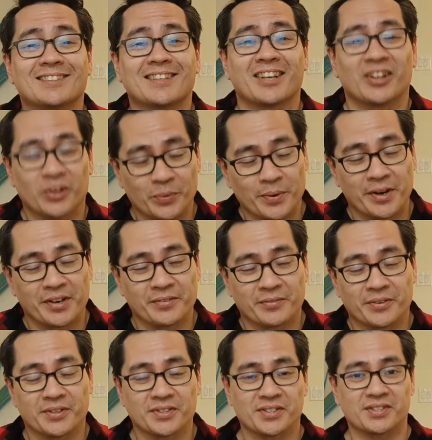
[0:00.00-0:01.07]
Hello, writing
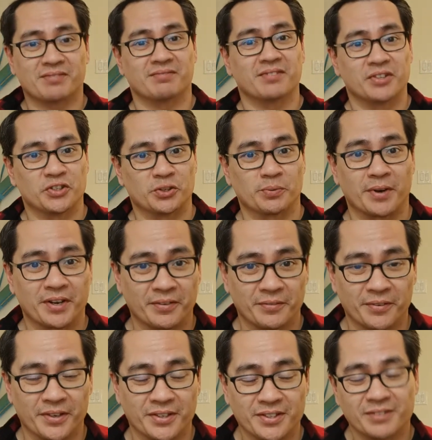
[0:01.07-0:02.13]
friends. It's your writing
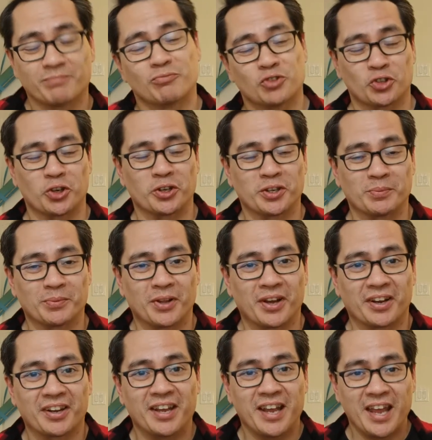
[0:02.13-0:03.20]
friend, Sean M.
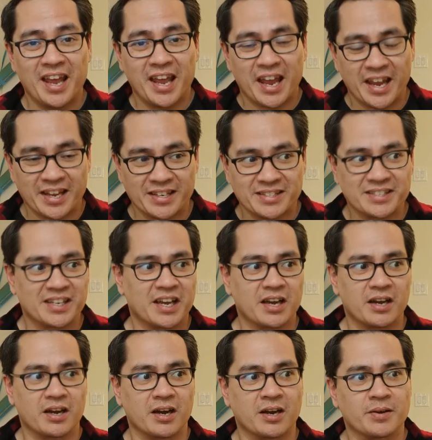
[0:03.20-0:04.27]
Locke. And
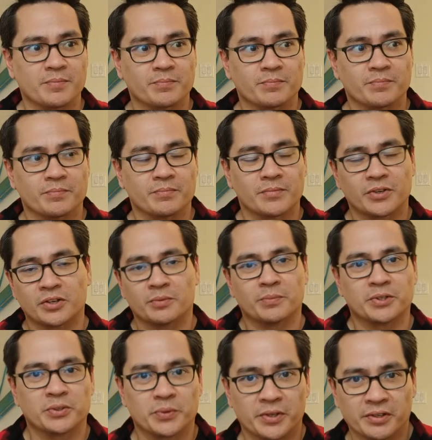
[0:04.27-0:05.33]
I'm going to
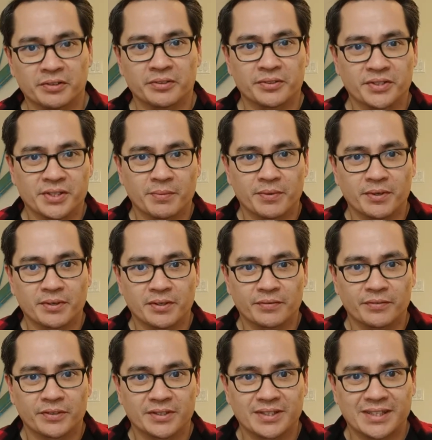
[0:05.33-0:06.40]
be doing a little something
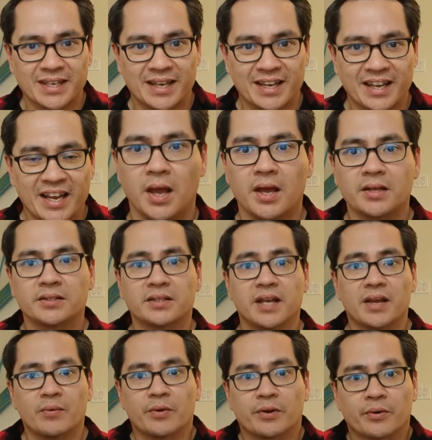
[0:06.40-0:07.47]
different today.
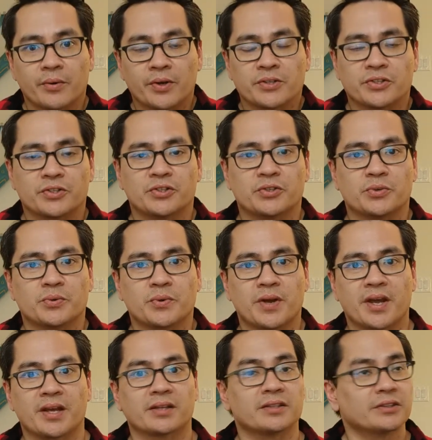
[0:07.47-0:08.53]
Today we're going to do
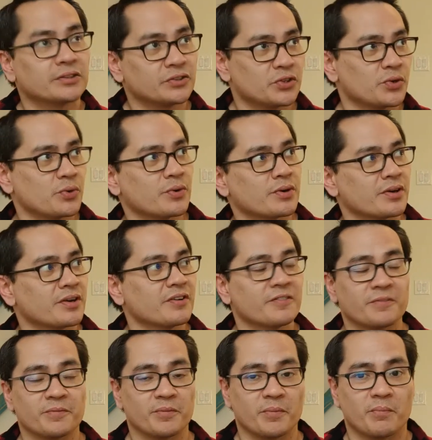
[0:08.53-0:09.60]
a little tour
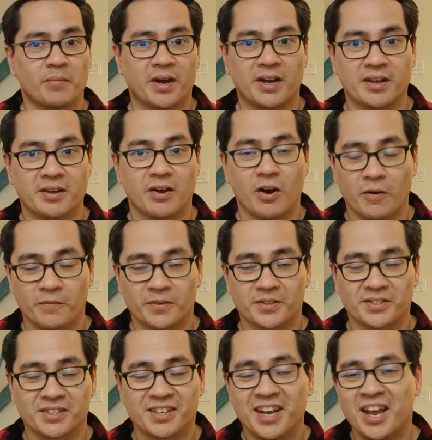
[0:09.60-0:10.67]
of my
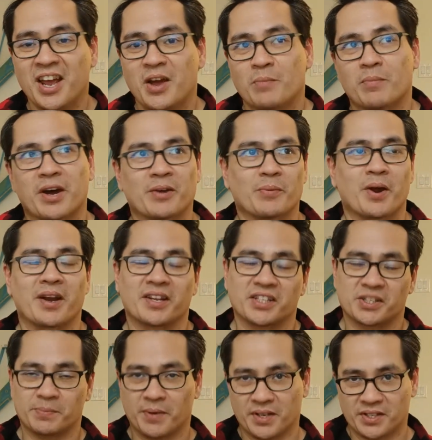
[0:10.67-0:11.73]
office, my writing
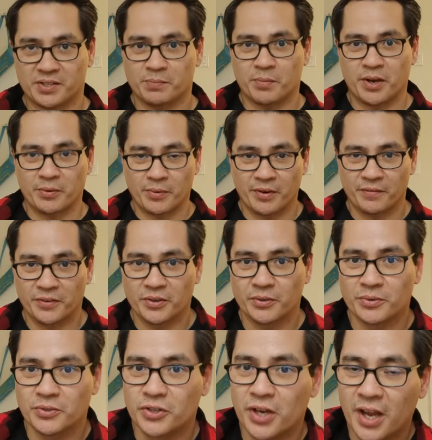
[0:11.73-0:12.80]
space, my
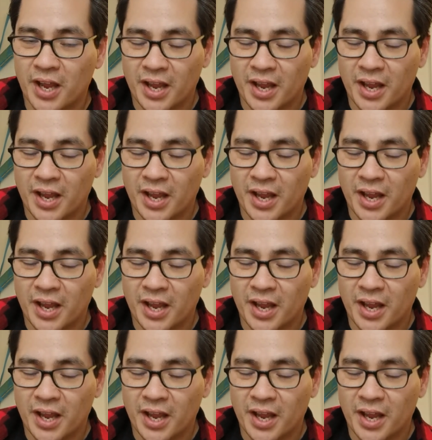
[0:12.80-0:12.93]
refuge.